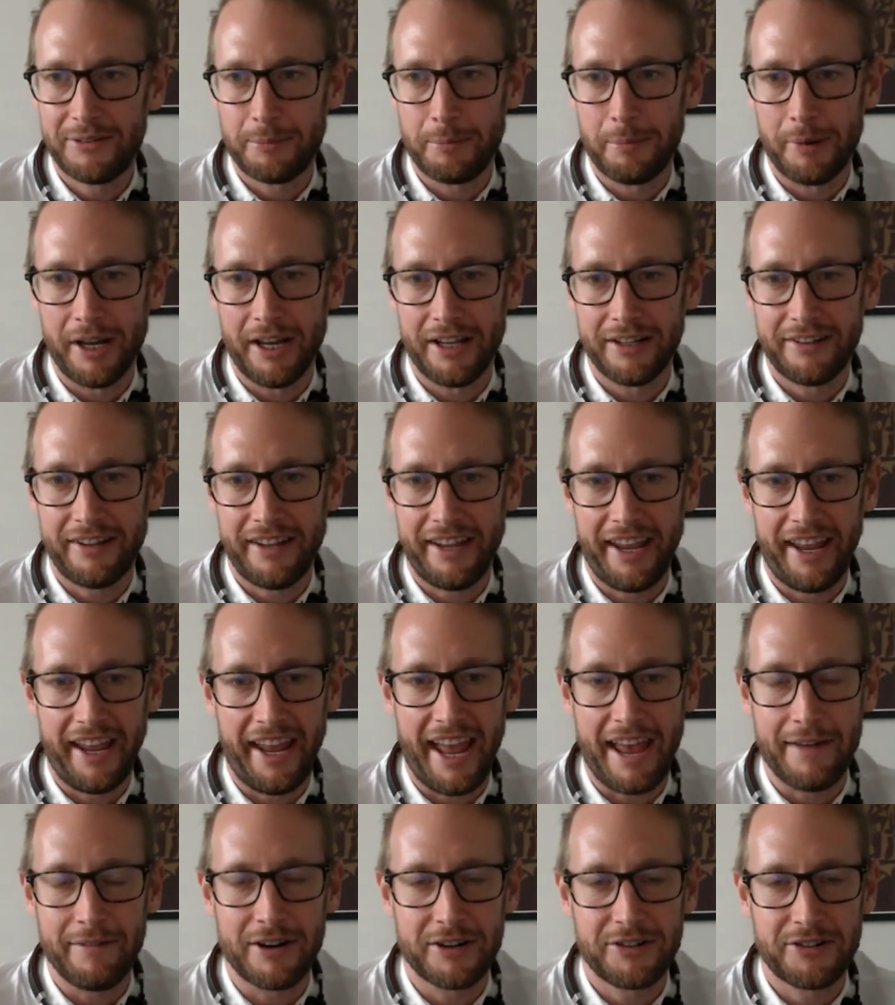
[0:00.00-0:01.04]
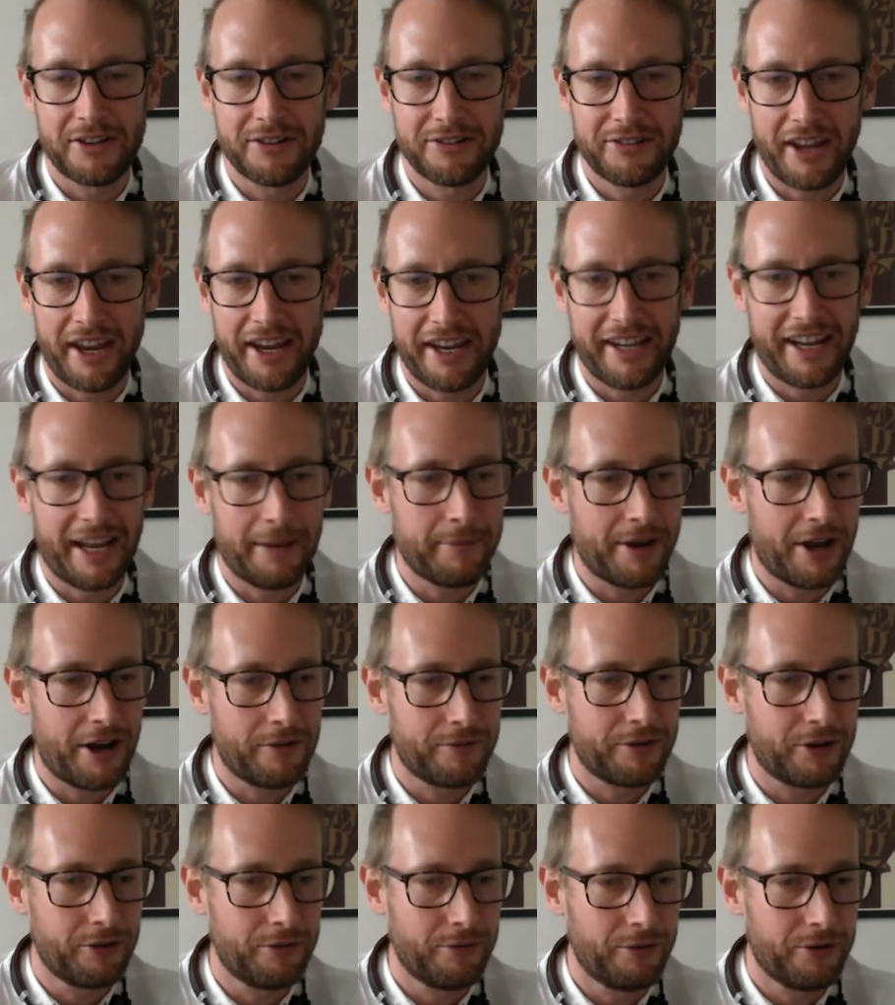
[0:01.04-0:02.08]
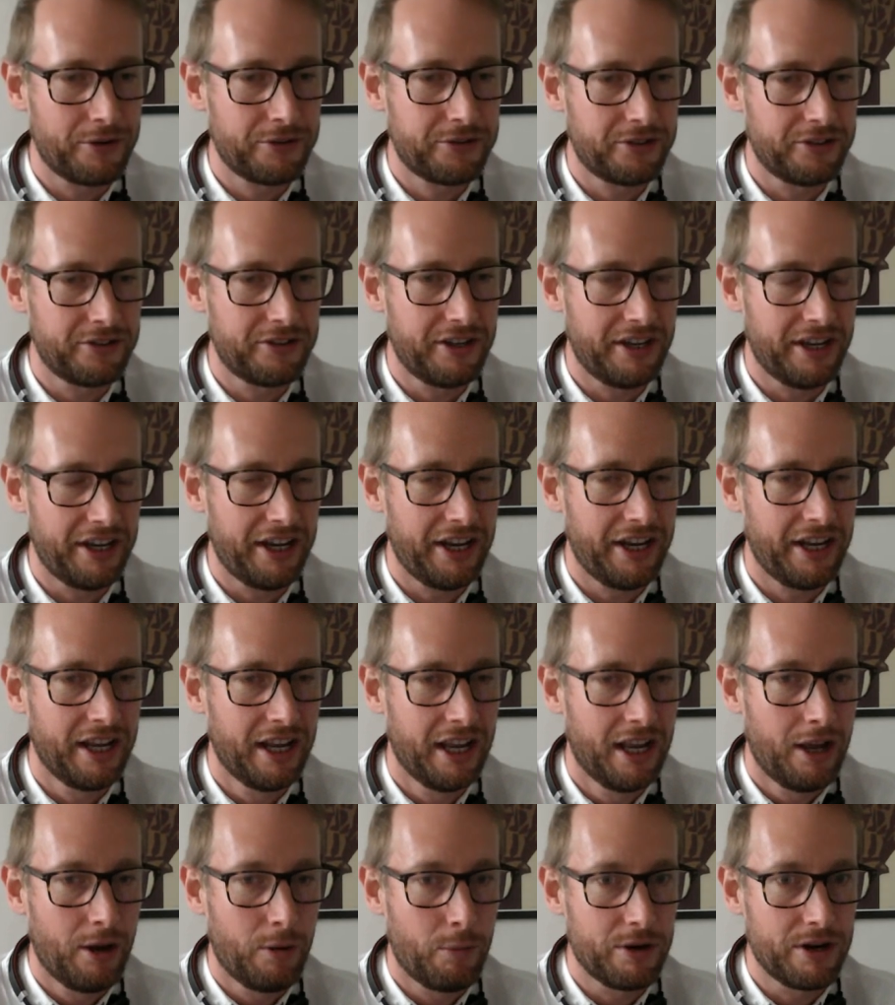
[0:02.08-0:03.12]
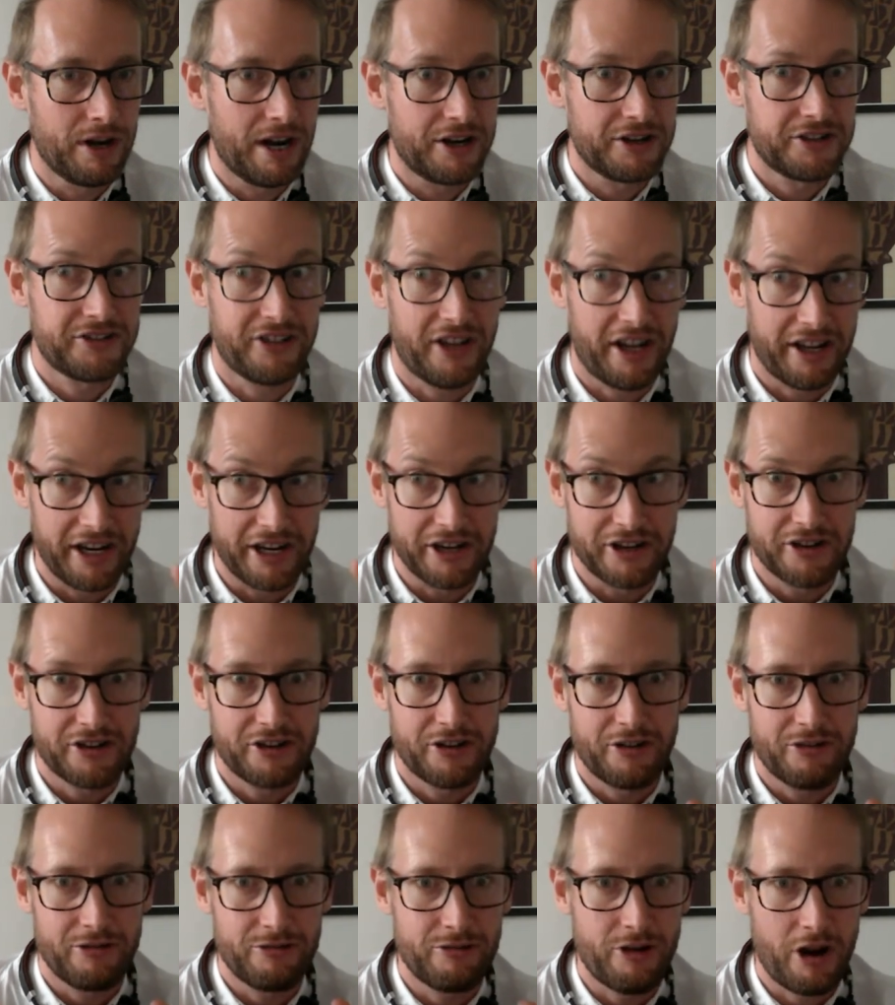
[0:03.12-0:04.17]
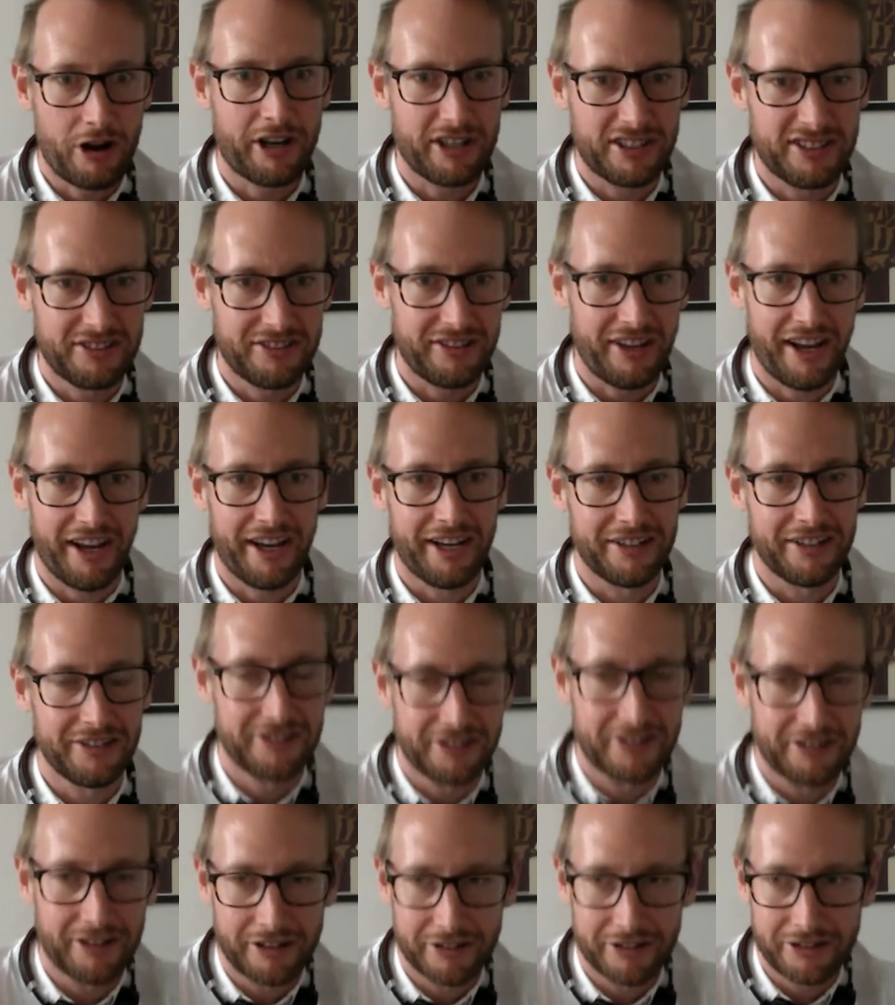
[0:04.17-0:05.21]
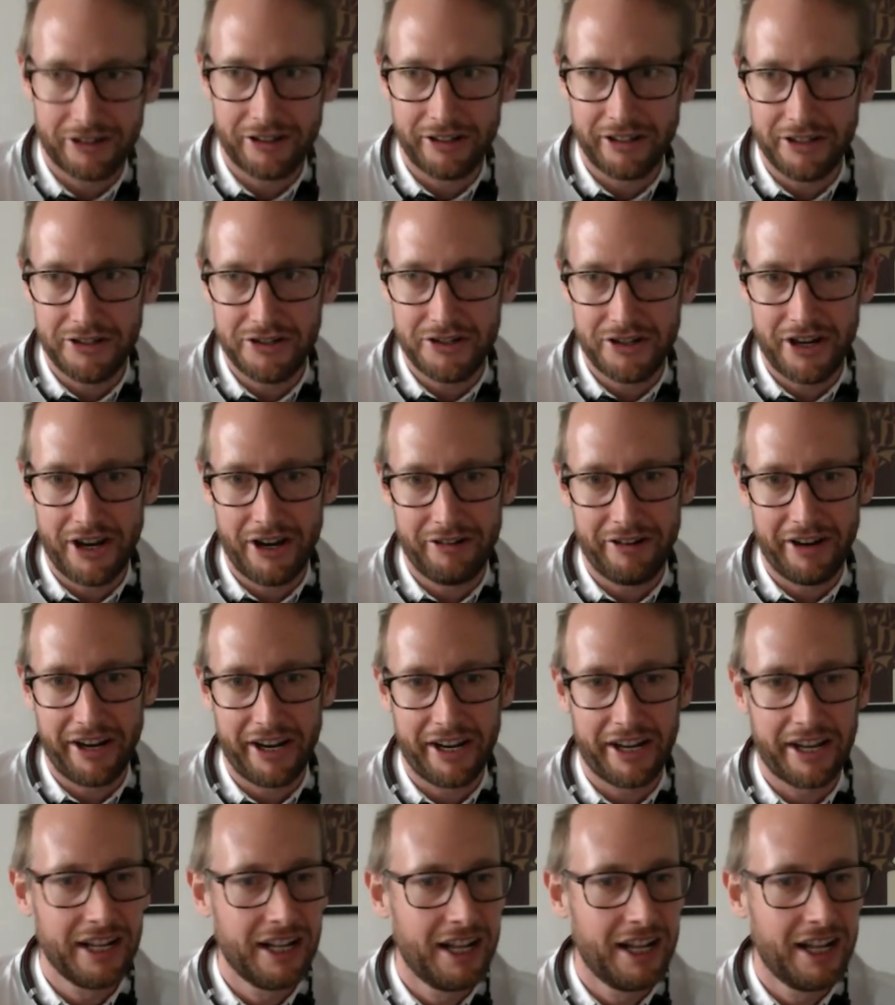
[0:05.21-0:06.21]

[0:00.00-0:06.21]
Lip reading: But ever since I came out of university, where I studied rocket science or nautical engineering,